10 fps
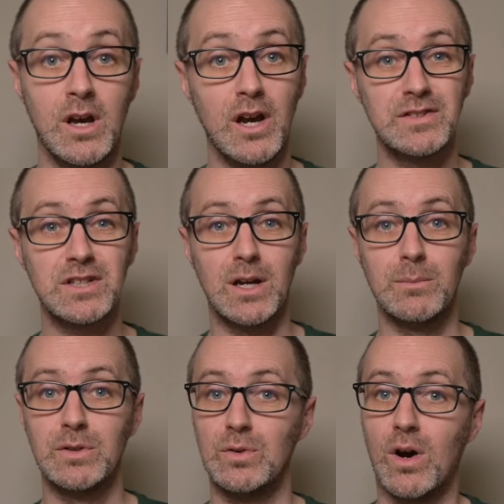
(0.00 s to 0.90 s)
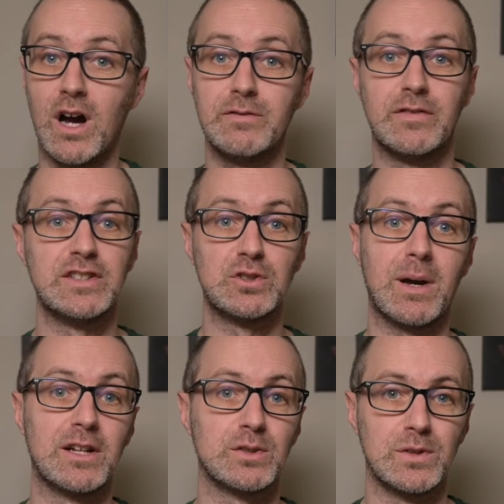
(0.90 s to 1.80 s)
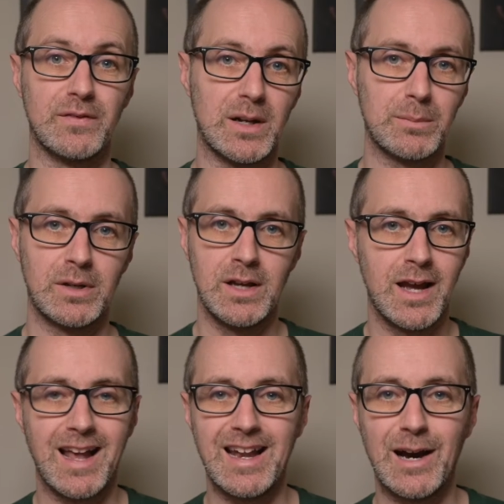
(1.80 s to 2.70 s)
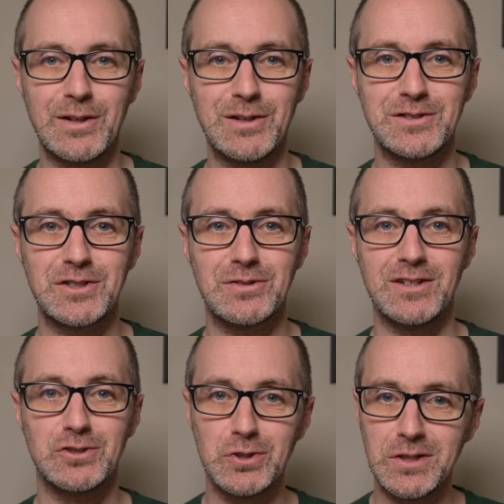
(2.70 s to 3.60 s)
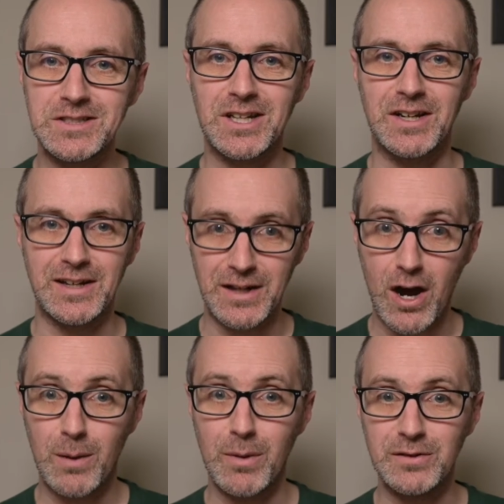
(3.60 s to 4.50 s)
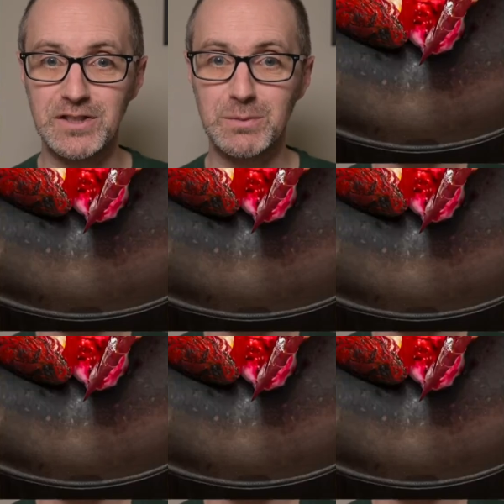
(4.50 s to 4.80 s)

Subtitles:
Over time, your eye for visual balance will develop, allowing you to create truly stunning and harmonious